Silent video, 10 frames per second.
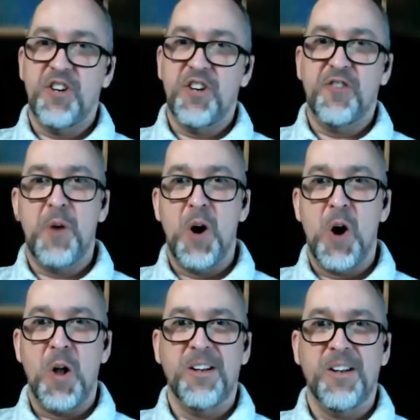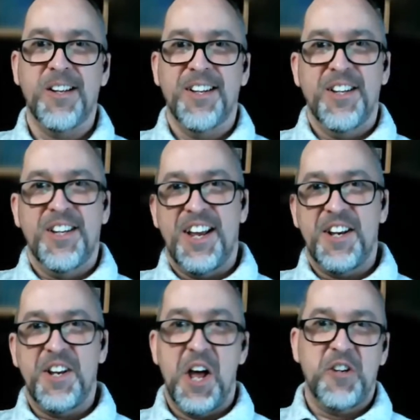of Paul,
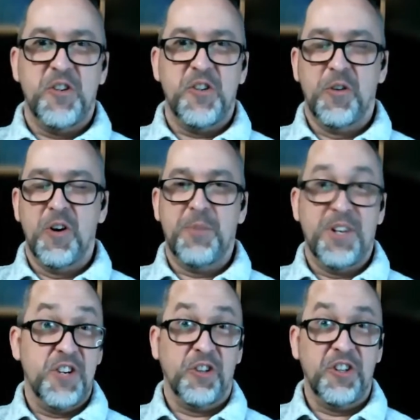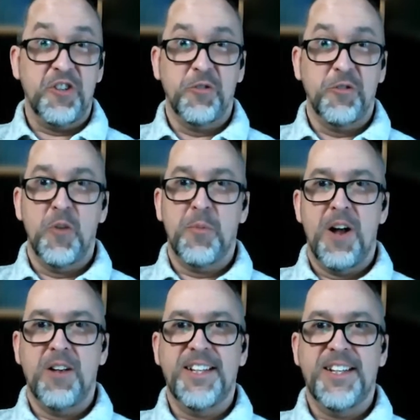and potentially
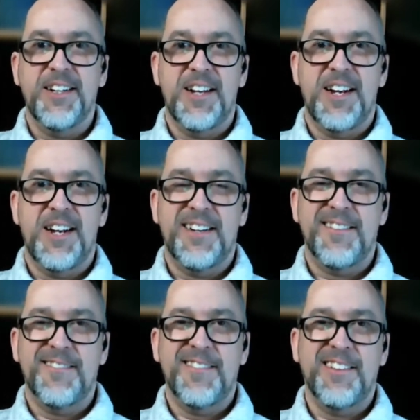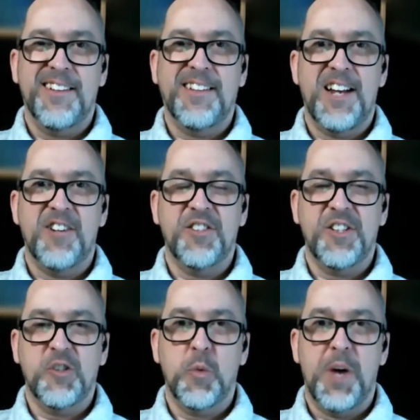Deutero-Pauline letters
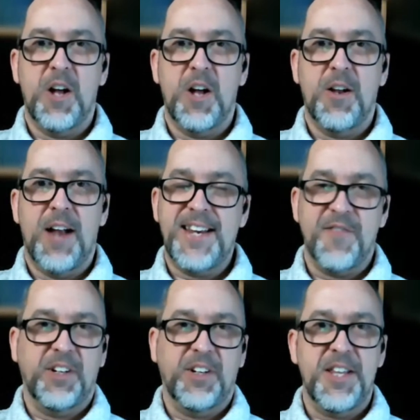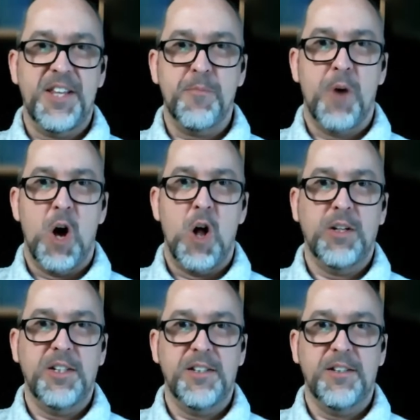as well. I definitely think
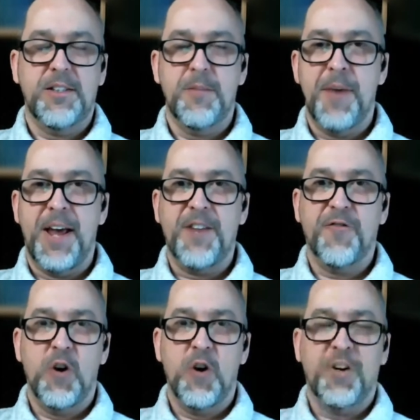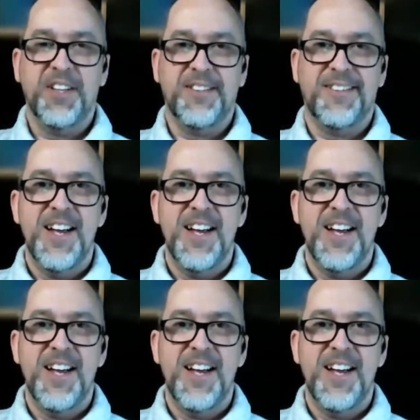Paul is the main focus.